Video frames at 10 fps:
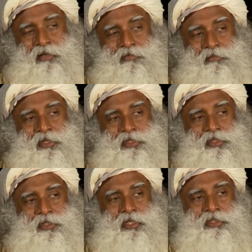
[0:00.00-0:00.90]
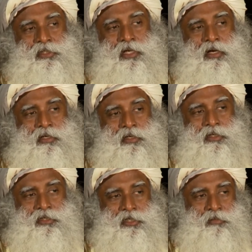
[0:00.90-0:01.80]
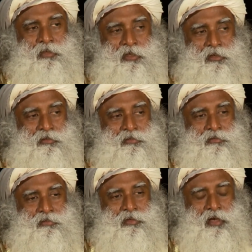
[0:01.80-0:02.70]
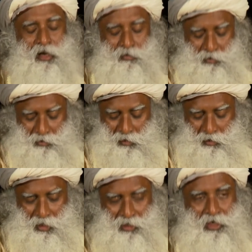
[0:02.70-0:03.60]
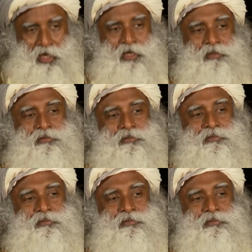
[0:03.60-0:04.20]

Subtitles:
information does not determine how you are right now,